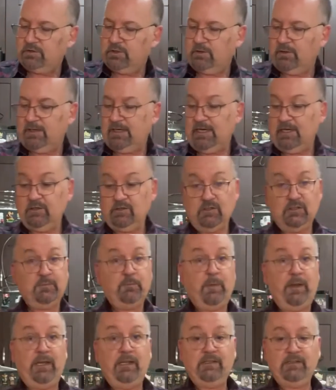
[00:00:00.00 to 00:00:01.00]
You can eat it just
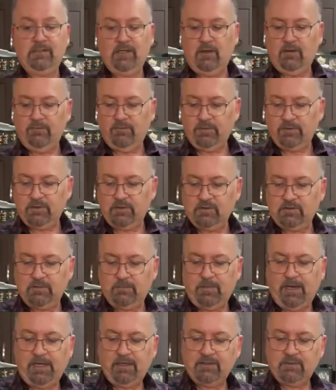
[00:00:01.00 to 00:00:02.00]
by itself and do
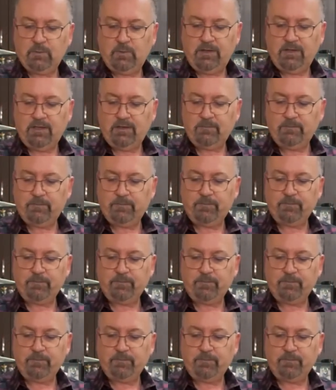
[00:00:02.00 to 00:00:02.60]
some lettuce with it.